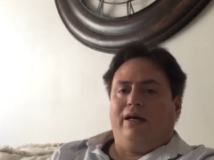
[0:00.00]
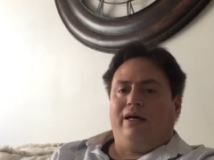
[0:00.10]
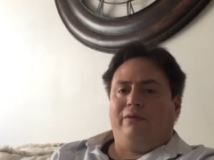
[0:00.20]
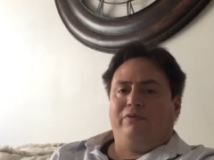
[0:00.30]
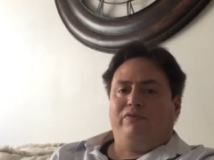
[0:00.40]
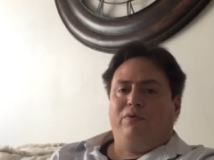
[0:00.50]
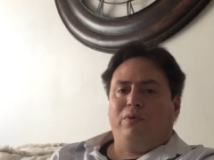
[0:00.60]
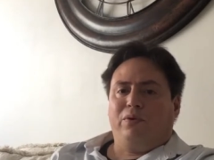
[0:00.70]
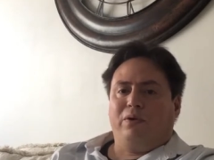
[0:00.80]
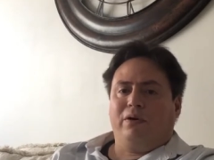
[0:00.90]
uh,
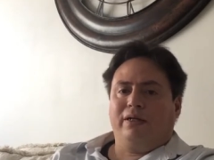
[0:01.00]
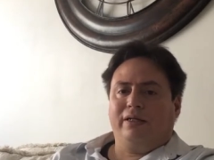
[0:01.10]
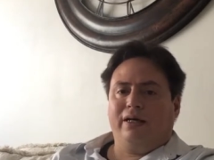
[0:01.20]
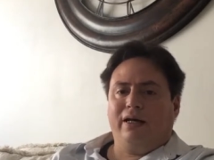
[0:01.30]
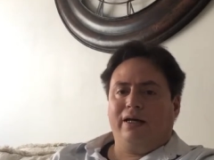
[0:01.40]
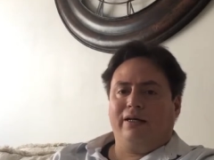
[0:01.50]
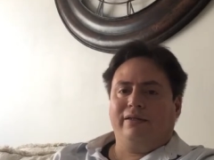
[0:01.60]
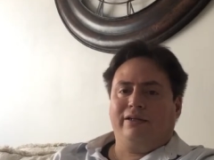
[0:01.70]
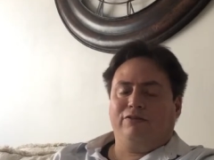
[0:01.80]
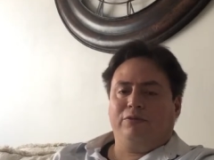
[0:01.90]
before uh,
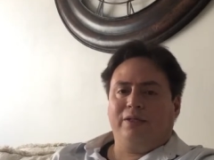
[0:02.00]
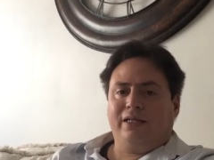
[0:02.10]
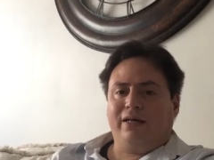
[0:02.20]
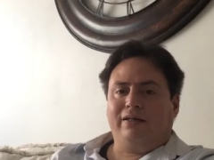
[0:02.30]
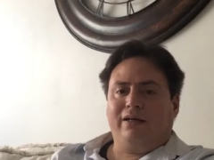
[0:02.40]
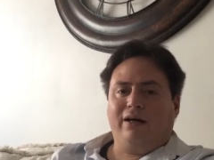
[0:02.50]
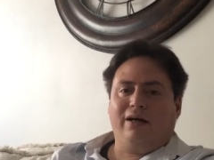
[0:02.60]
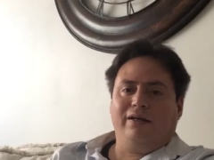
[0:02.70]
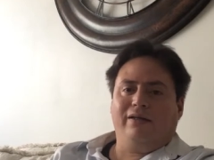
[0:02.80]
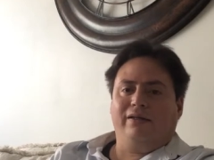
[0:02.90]
the government got
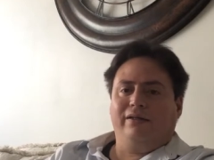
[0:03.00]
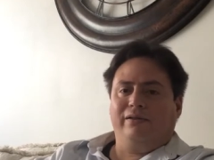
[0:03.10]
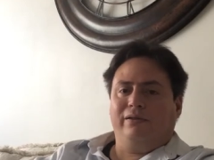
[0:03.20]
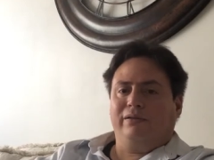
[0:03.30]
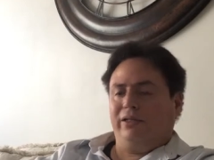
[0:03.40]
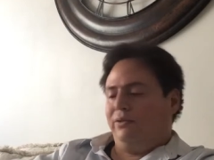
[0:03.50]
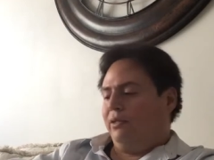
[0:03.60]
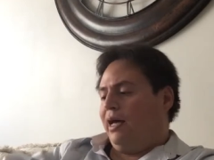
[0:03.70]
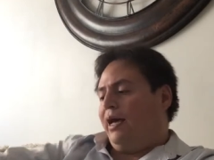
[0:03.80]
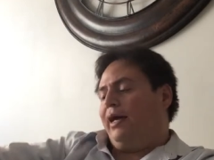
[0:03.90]
caught in their
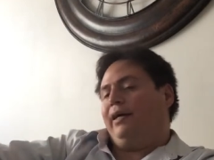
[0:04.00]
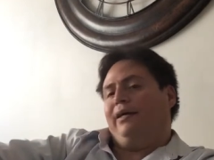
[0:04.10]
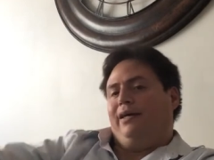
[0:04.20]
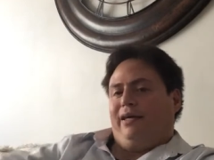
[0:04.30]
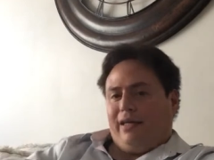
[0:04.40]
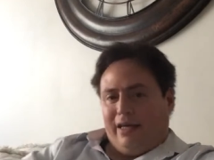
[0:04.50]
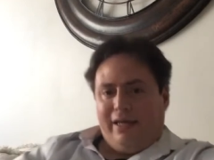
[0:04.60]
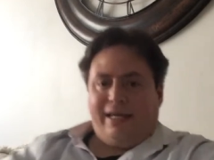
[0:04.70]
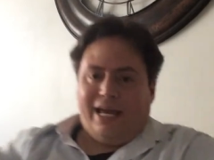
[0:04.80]
little lie and